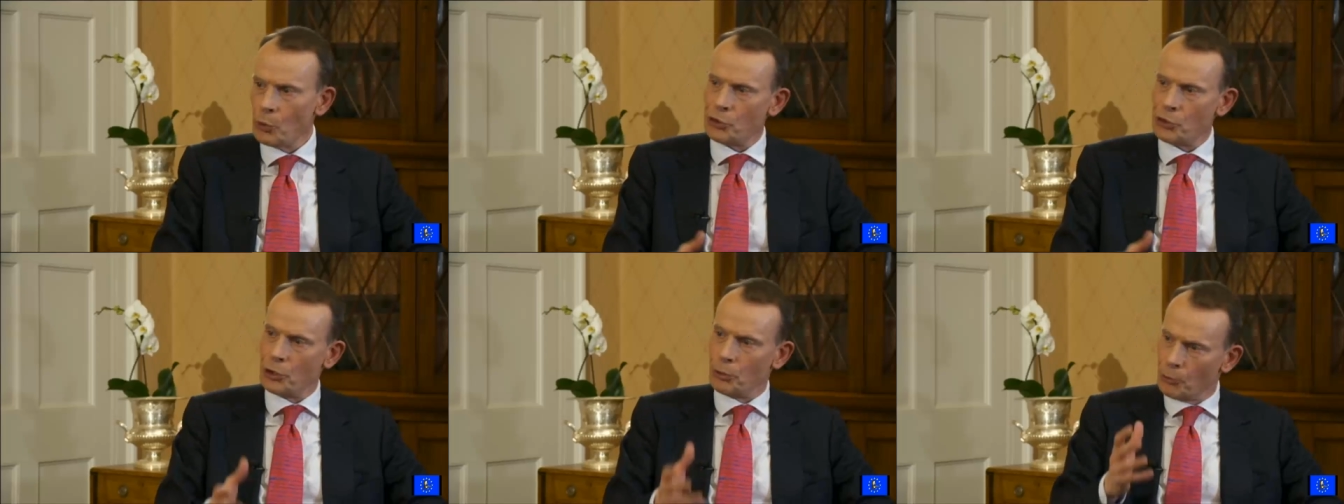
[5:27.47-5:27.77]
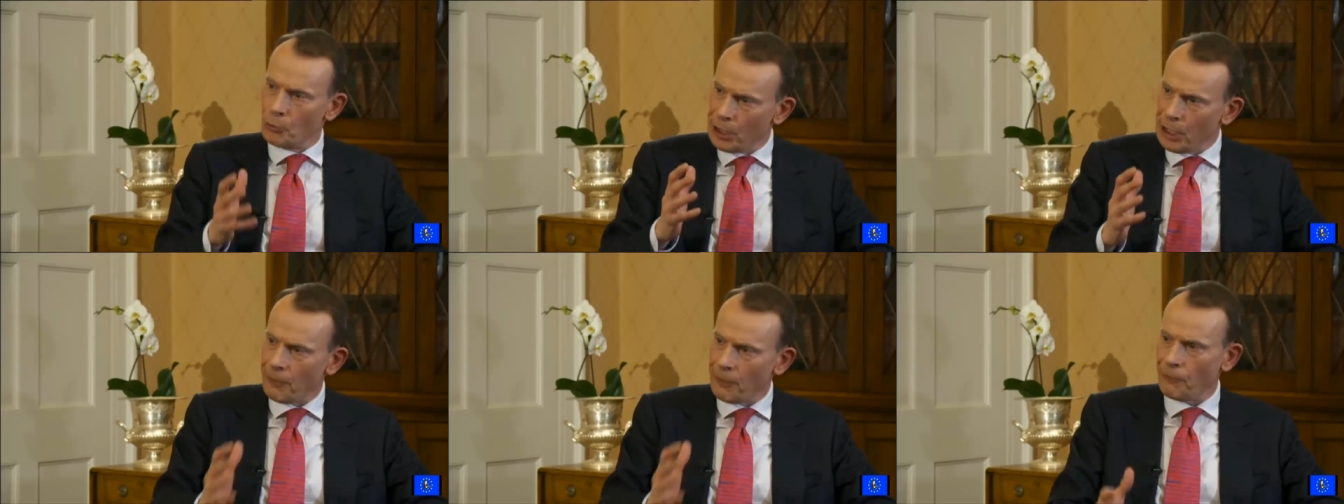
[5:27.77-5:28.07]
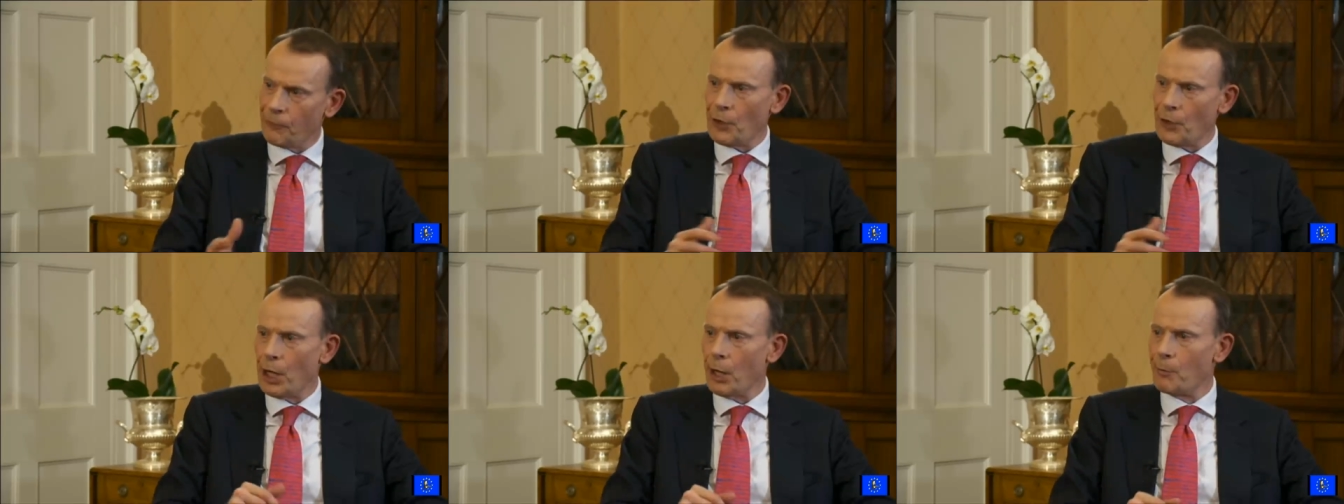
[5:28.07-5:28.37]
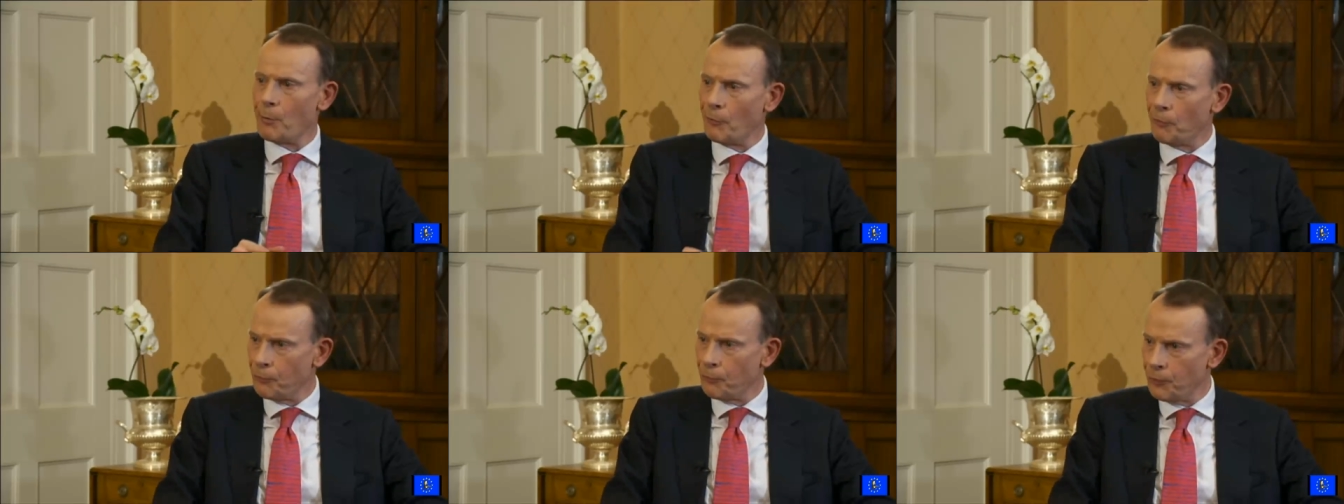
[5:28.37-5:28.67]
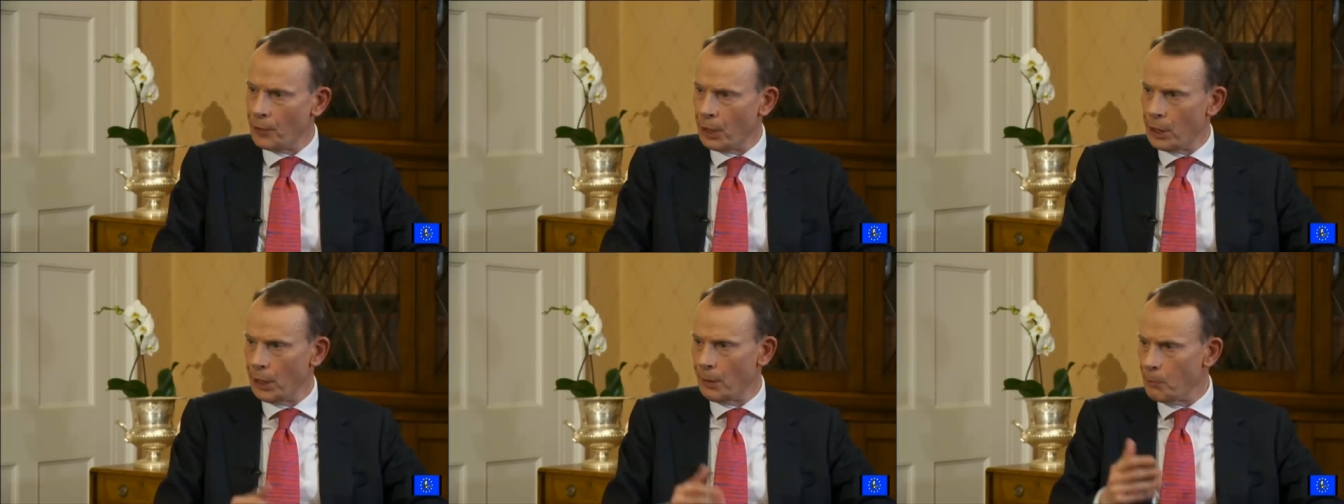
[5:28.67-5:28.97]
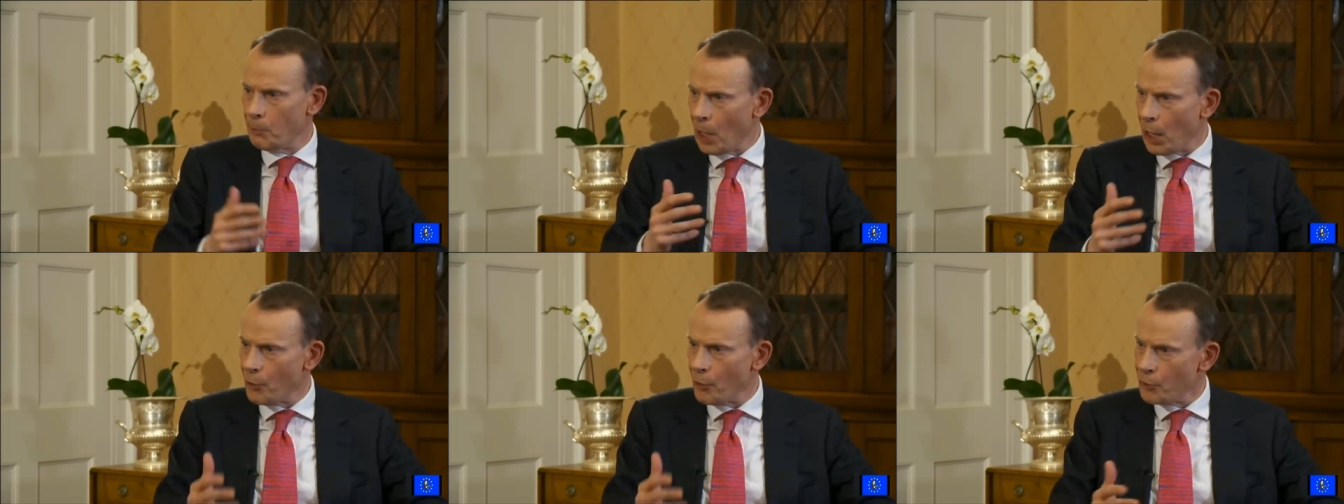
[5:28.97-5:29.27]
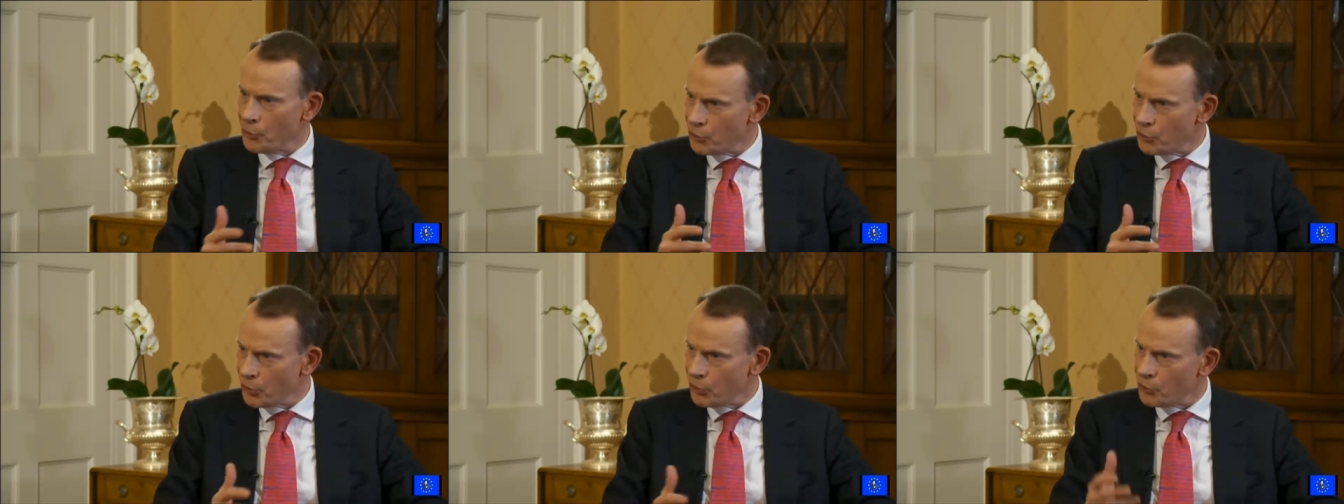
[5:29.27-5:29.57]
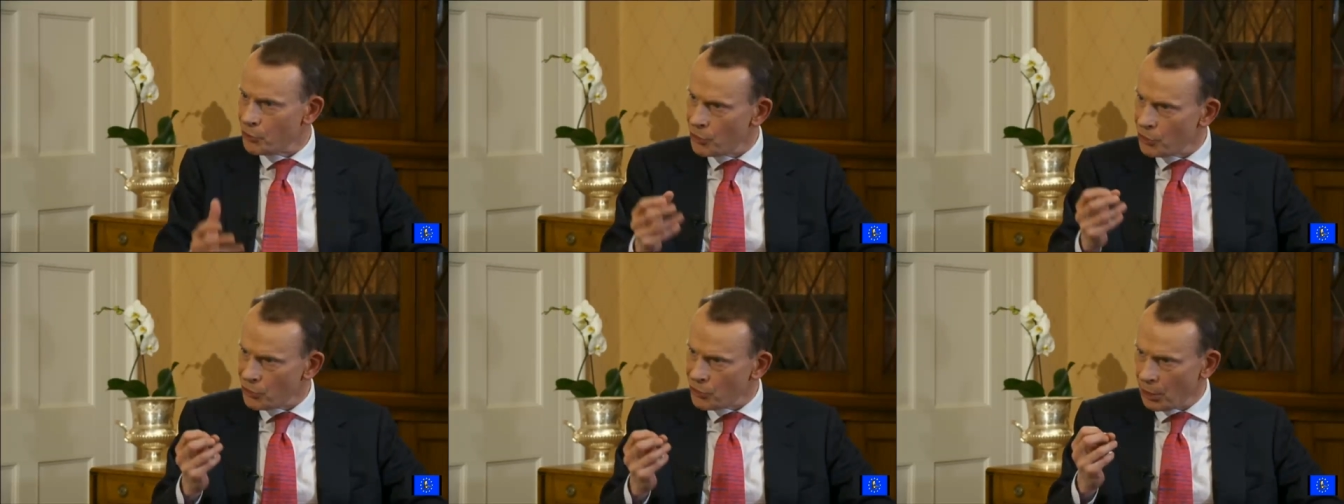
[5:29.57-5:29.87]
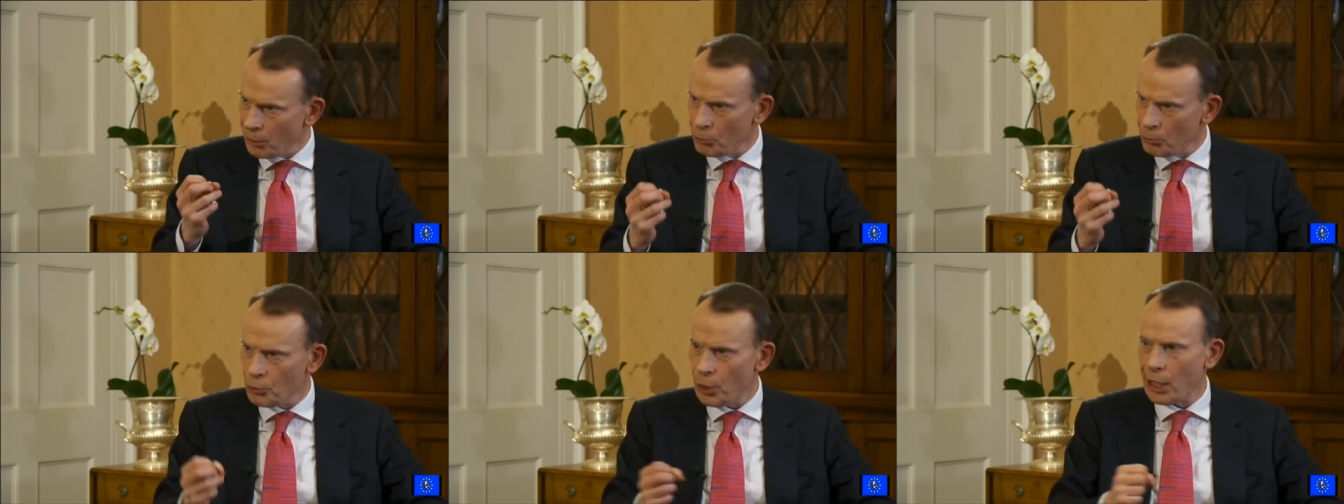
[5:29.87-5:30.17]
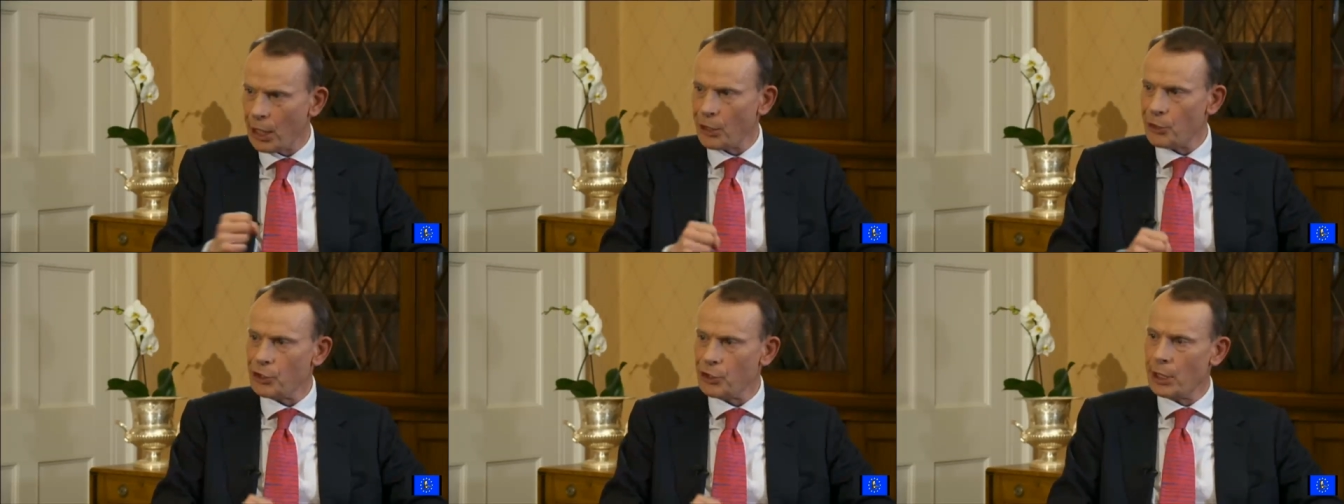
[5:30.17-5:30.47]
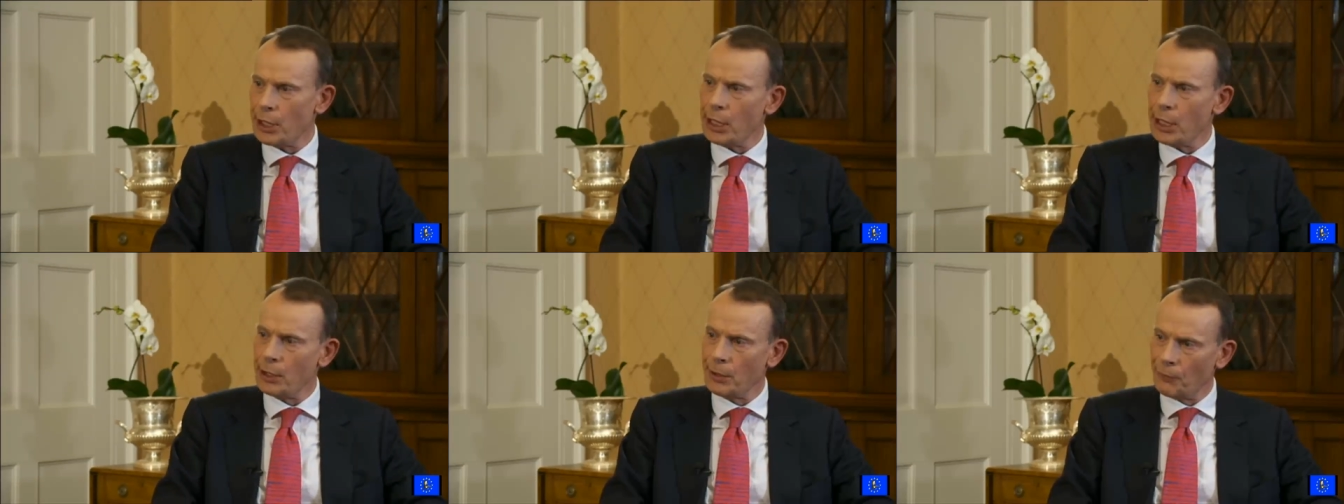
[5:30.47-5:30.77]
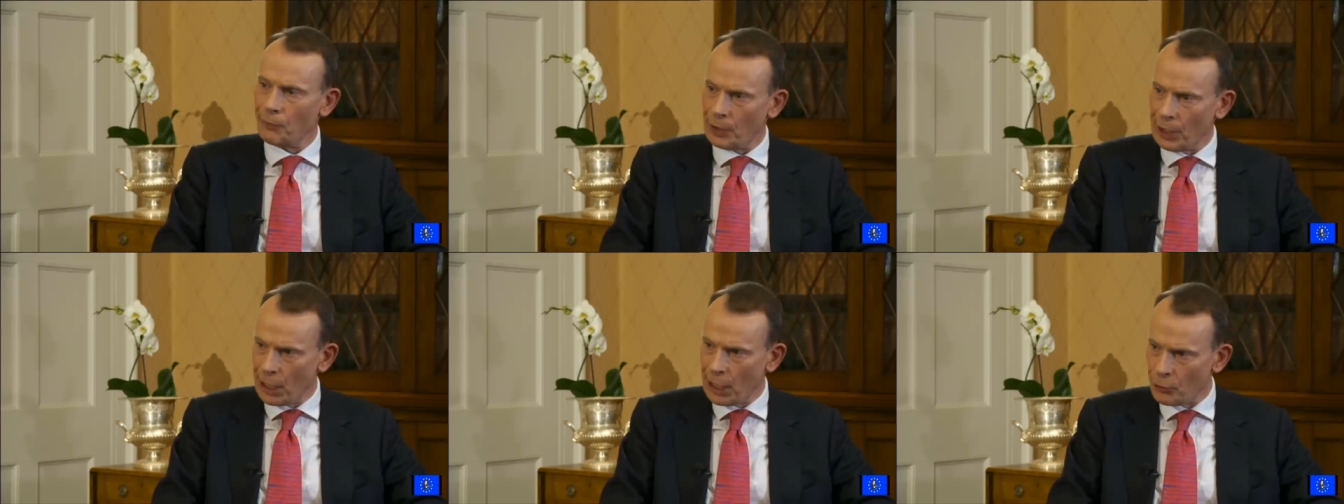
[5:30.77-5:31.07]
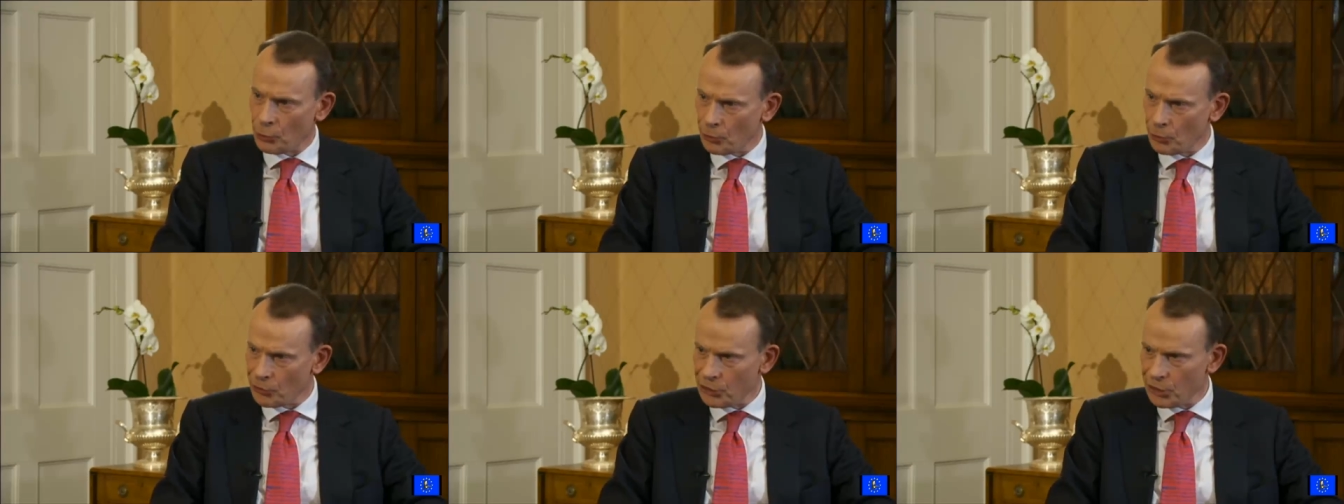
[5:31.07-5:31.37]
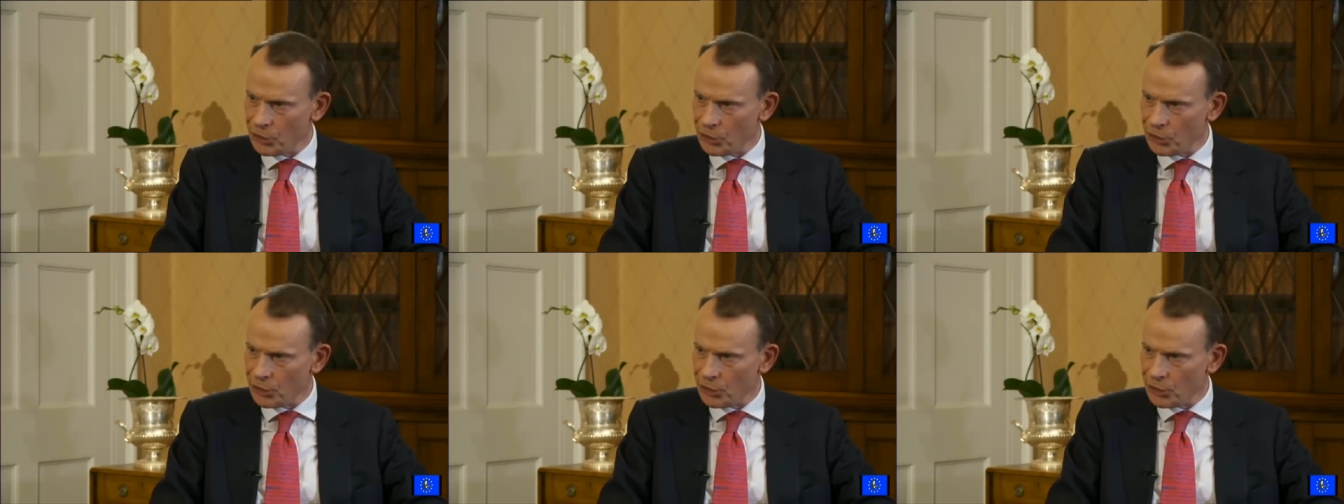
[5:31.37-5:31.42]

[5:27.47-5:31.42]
was to reaffirm uh, Paris's centrality in the financial